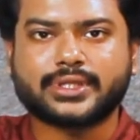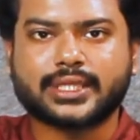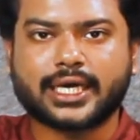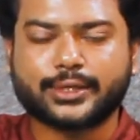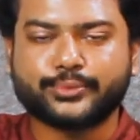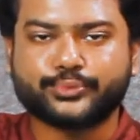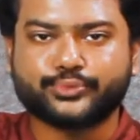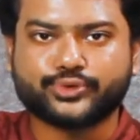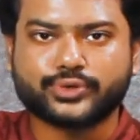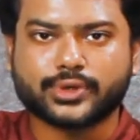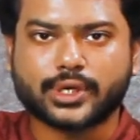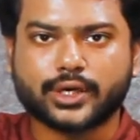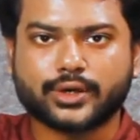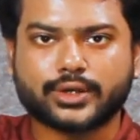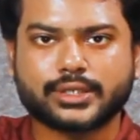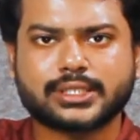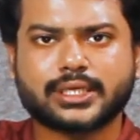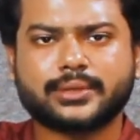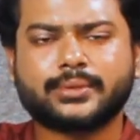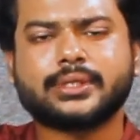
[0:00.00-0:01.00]
tanpura
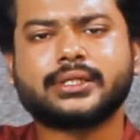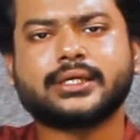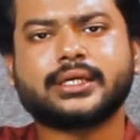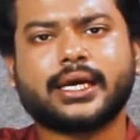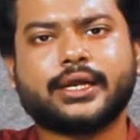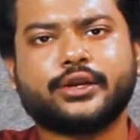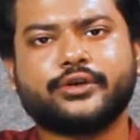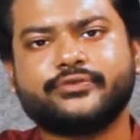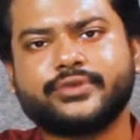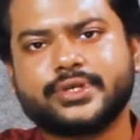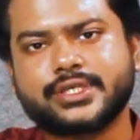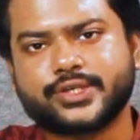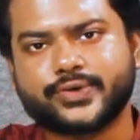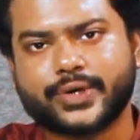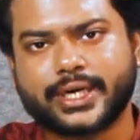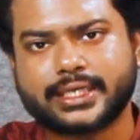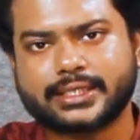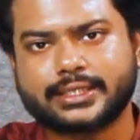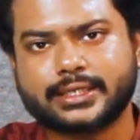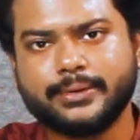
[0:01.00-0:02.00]
or some other kind of
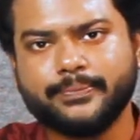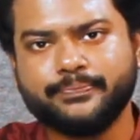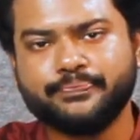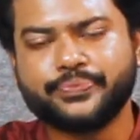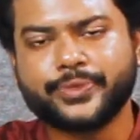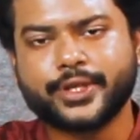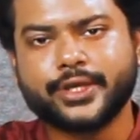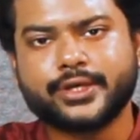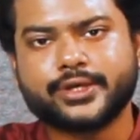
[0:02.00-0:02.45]
distraction.